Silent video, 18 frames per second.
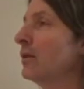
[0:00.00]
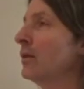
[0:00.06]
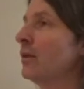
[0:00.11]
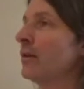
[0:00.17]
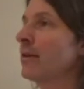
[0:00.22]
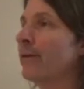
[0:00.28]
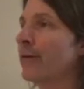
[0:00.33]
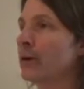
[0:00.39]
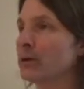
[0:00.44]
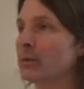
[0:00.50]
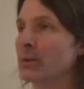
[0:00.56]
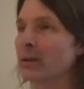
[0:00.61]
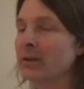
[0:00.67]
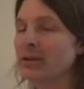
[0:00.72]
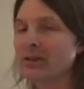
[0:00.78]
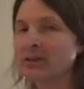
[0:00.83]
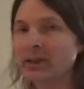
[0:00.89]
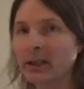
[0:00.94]
The first one is
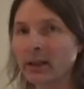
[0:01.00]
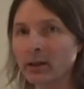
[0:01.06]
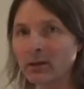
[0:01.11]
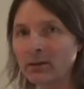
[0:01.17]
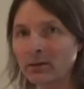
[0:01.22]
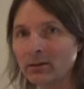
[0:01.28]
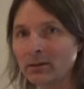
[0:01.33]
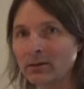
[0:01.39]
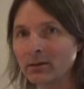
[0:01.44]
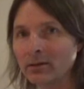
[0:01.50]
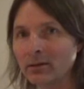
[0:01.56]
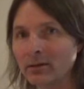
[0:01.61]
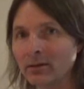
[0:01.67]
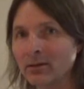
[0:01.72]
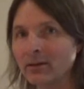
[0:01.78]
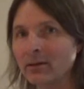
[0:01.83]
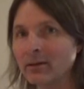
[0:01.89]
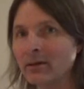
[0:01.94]
a single
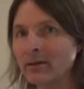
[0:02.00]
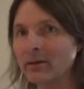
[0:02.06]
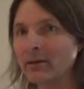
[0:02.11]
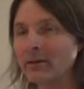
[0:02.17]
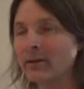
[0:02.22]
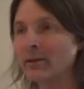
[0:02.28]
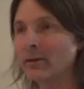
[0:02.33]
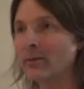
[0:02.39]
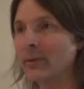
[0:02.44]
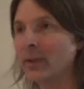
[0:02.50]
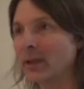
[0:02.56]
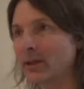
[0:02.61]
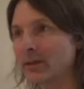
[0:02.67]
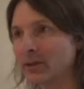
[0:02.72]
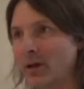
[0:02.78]
because